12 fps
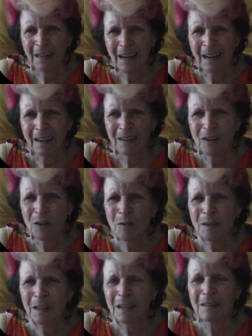I don't
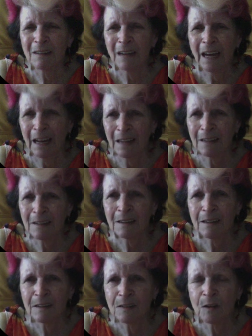think is enhancing the
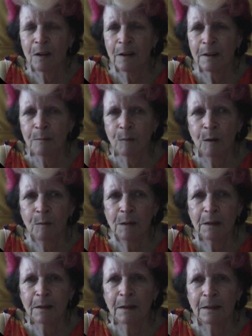design at the moment.
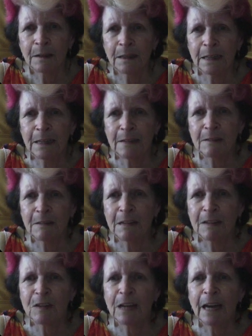It's
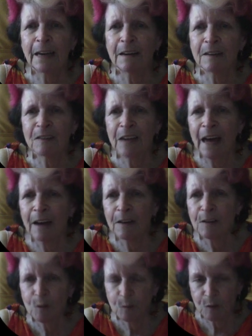taking us out
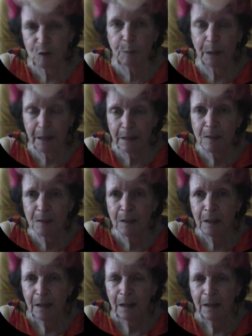into a space
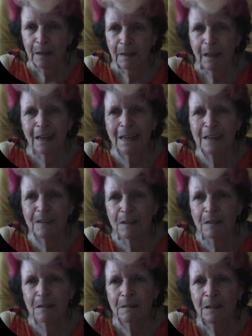that isn't
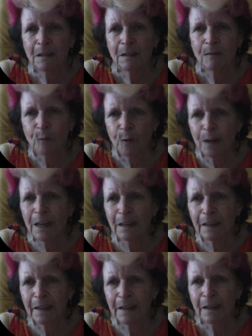
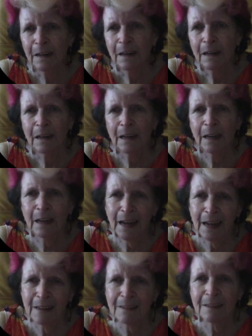really
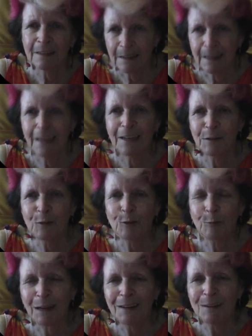enhancing the negative
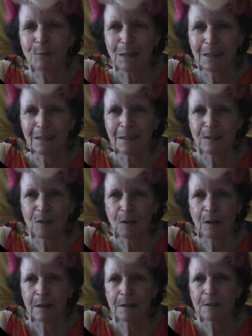space within the
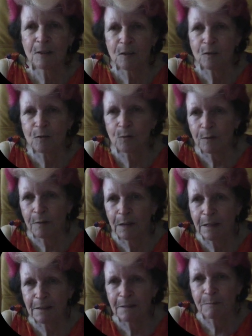design. It's just
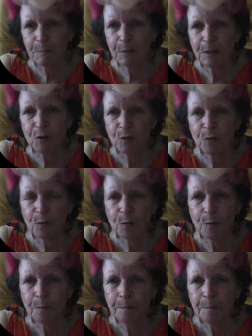it's a bit too